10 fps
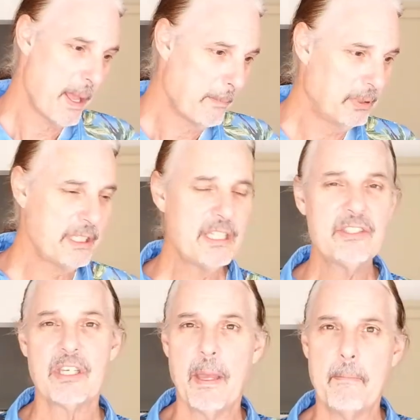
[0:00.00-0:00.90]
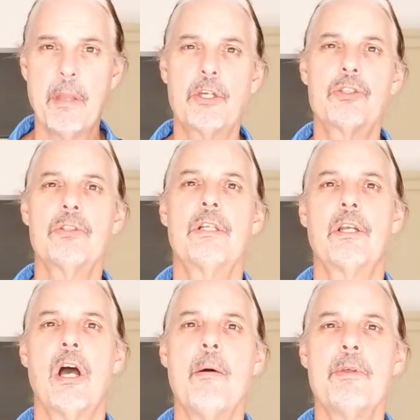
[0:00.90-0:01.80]
Please make sure in the
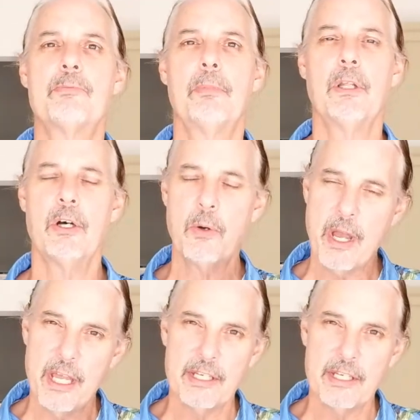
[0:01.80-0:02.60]
comments below,